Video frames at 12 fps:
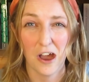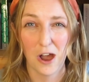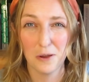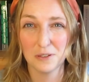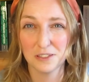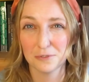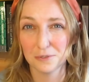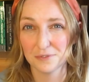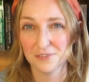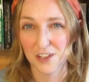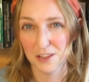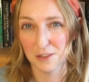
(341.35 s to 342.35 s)
I was sort
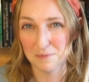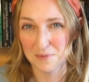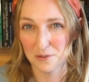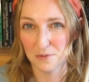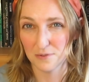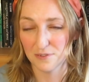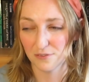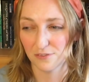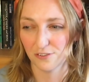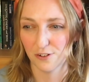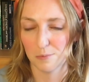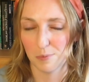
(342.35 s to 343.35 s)
of in the mood
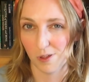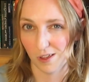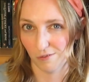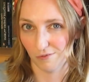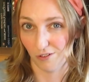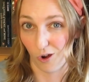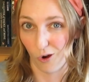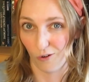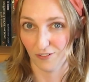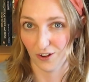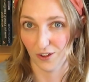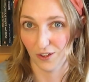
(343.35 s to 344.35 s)
for a bit of
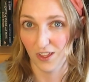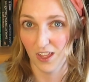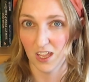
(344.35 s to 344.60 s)
horror,